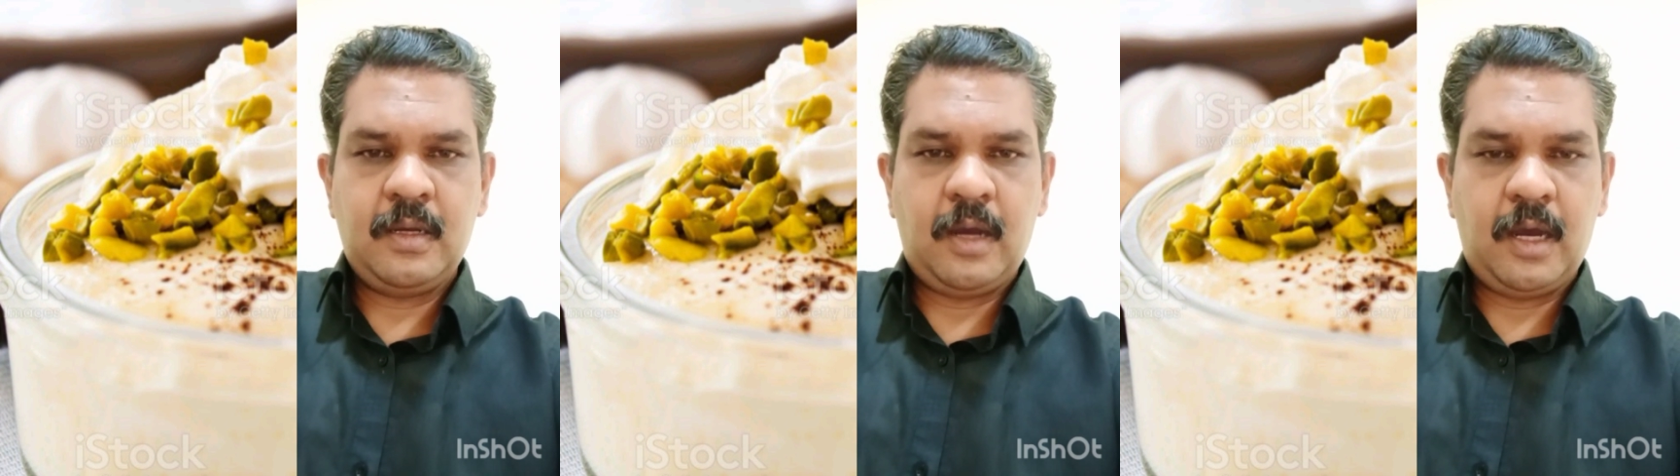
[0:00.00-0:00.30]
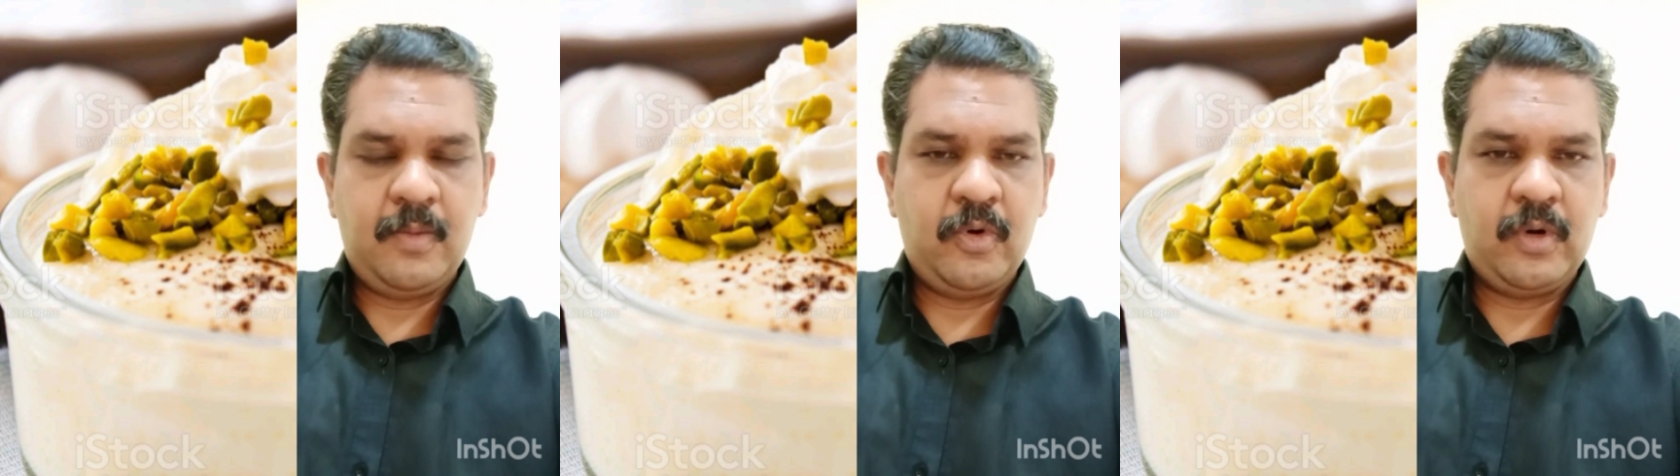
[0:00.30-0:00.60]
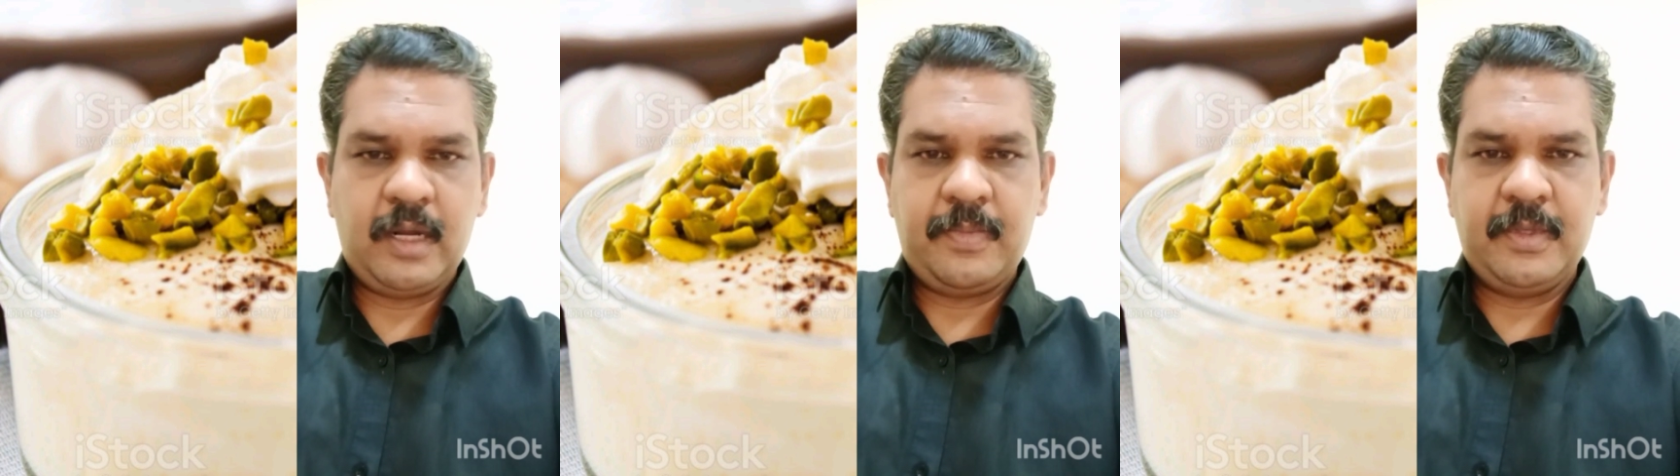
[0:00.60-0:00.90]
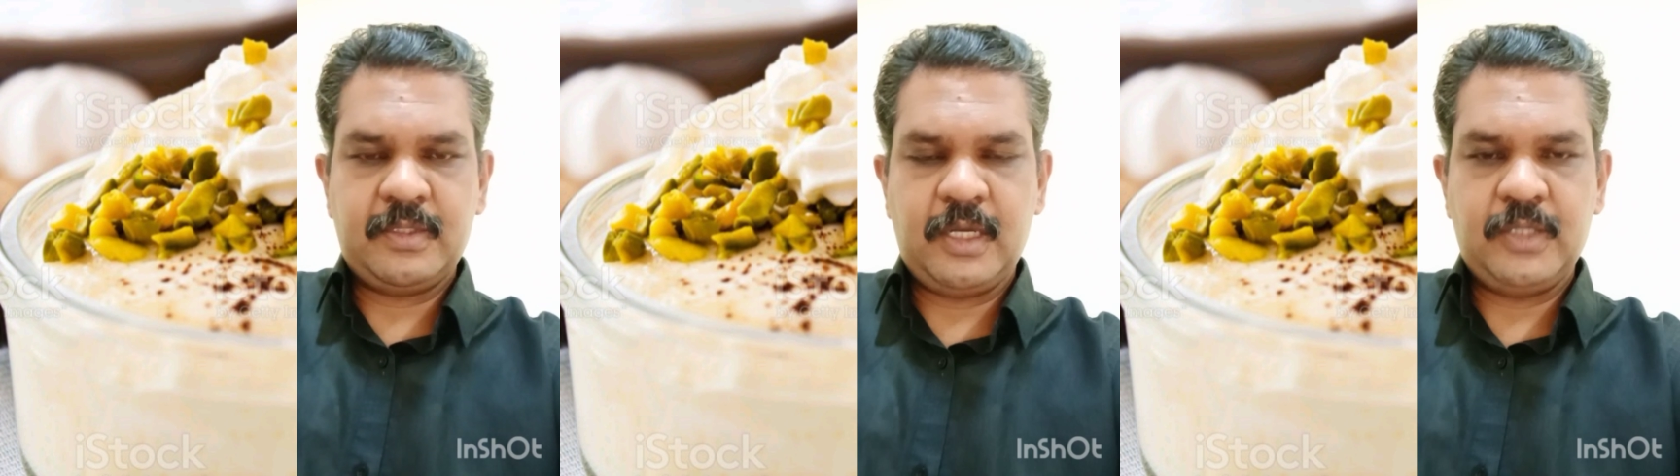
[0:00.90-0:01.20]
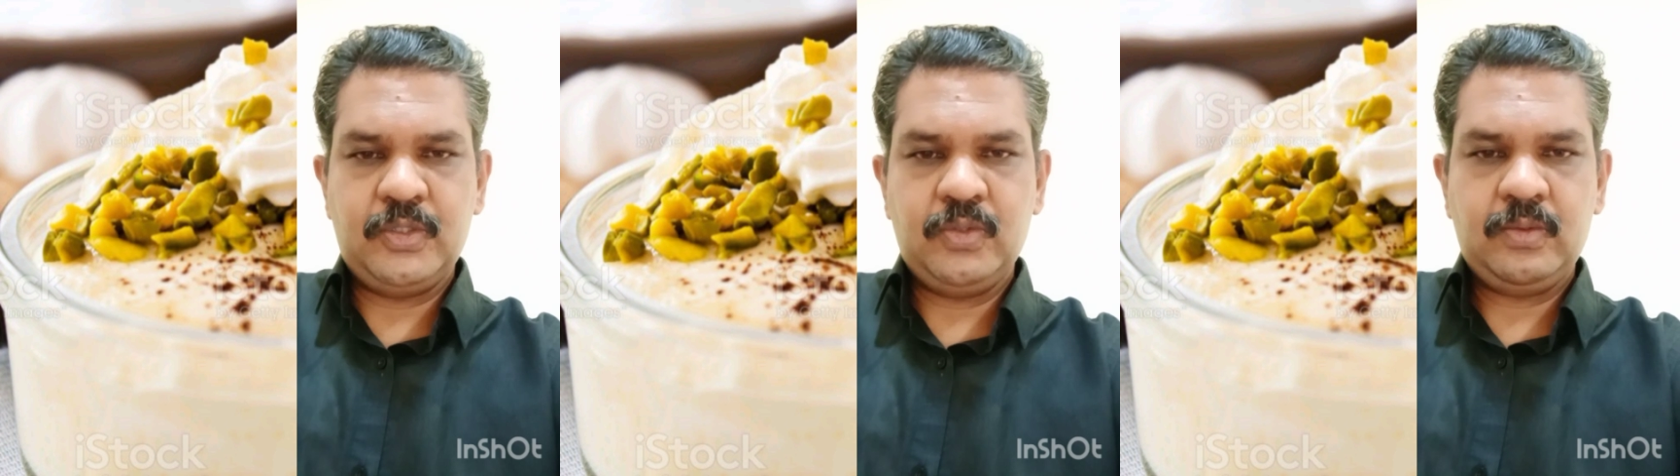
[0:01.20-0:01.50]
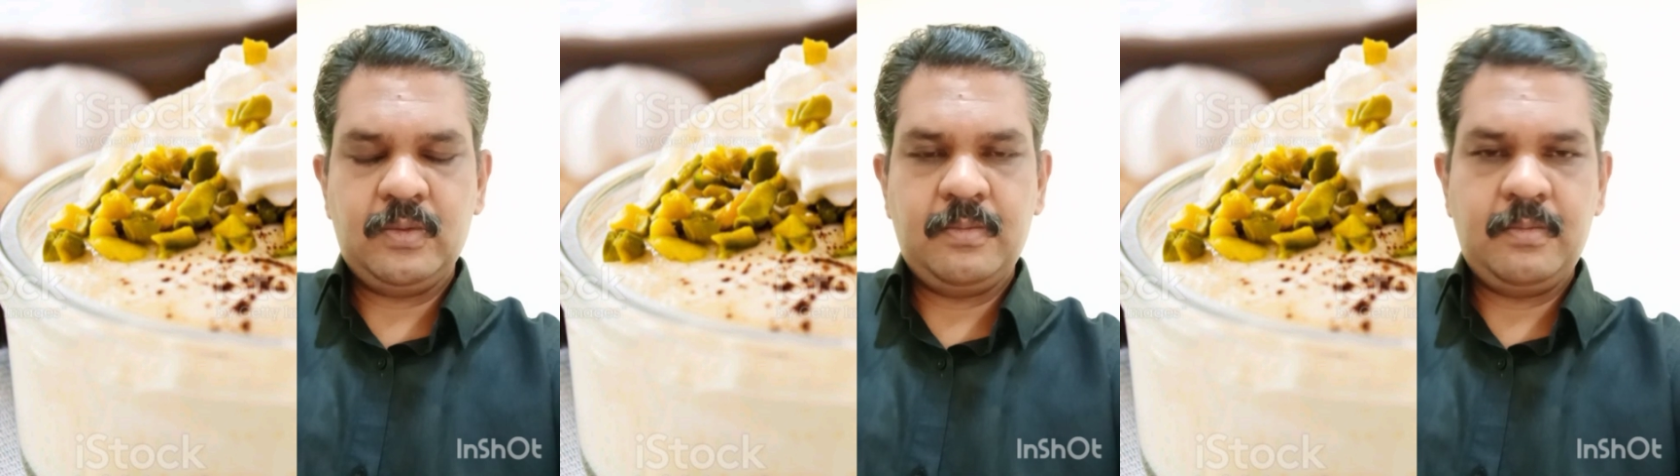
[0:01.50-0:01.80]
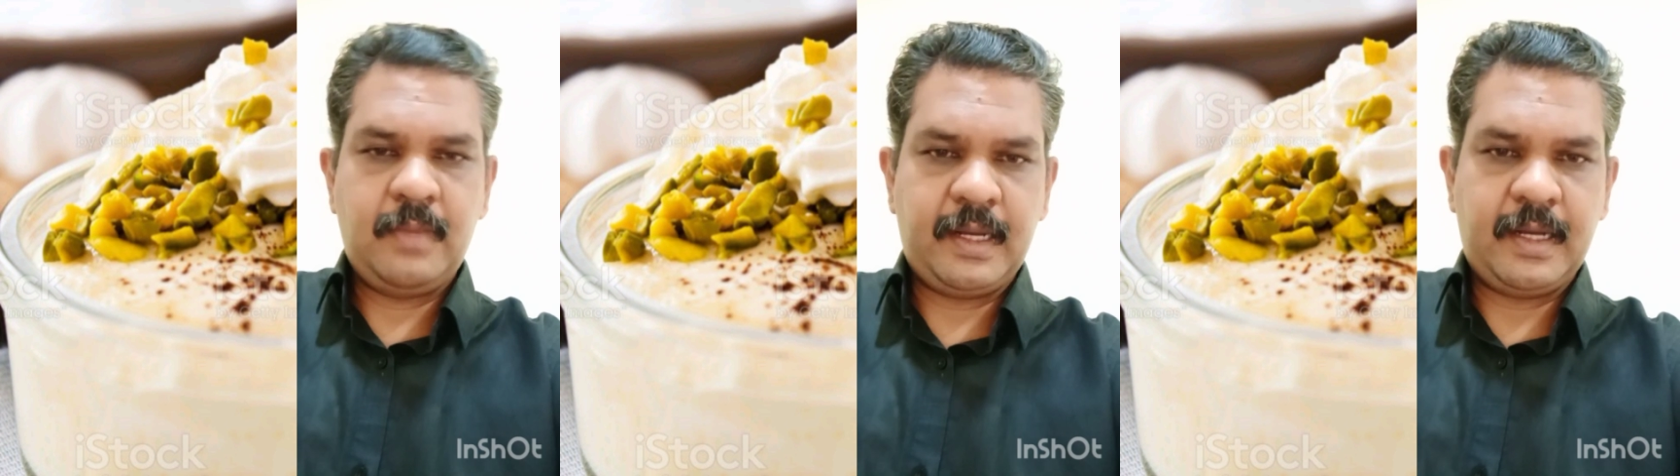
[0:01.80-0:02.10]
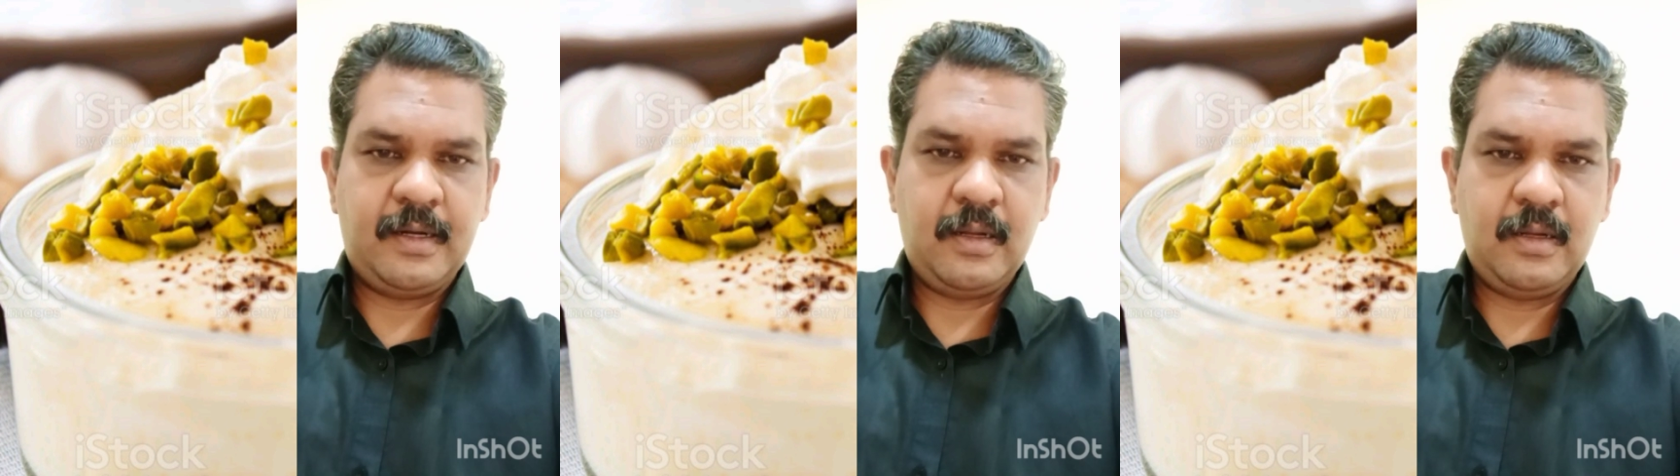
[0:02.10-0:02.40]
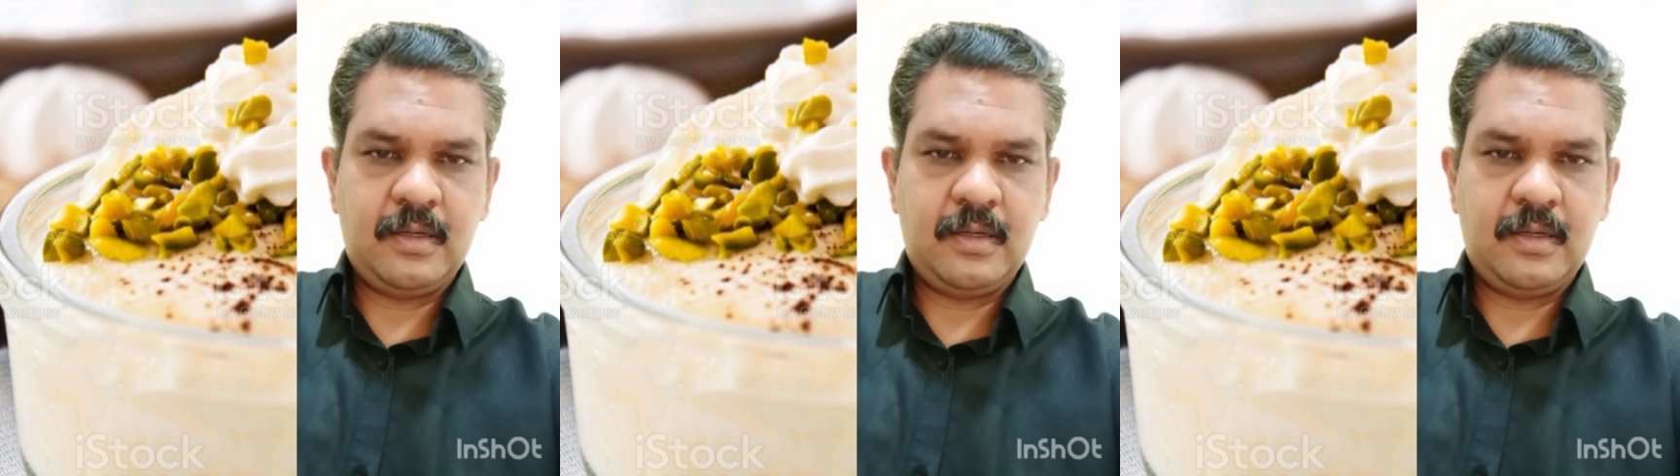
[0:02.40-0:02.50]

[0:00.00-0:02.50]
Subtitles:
almond or pistachio, make it